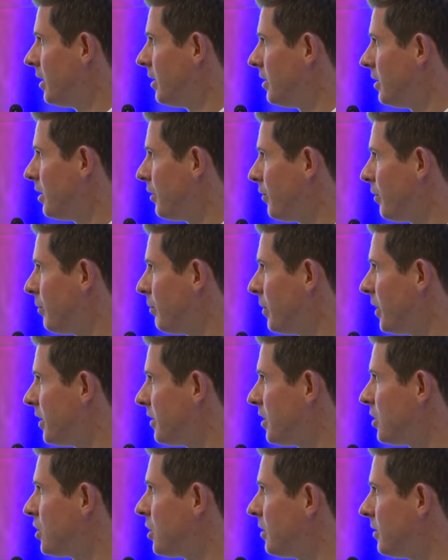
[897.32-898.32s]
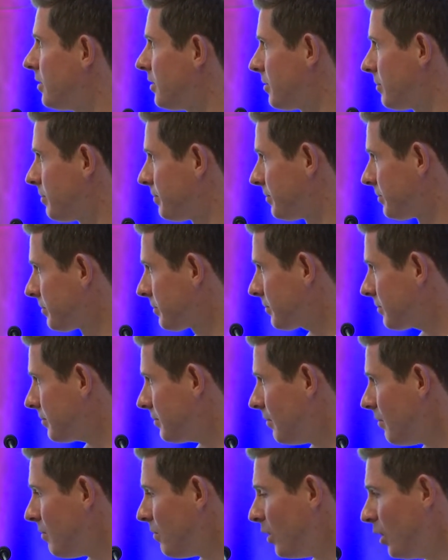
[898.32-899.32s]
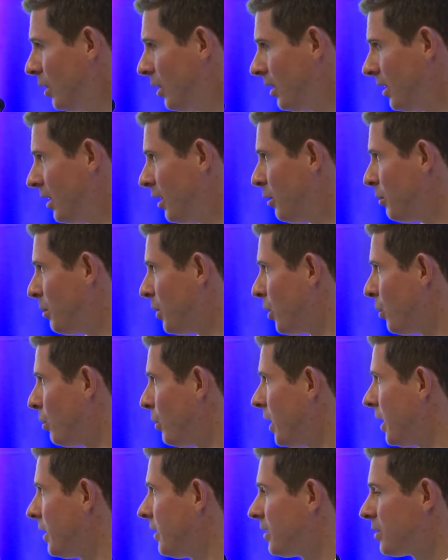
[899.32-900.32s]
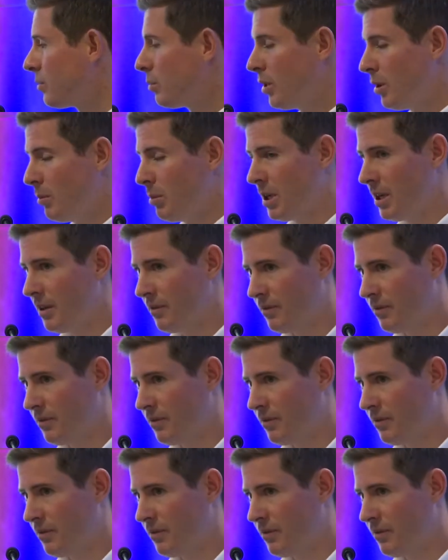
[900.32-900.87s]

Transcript: different positions. But where this will play a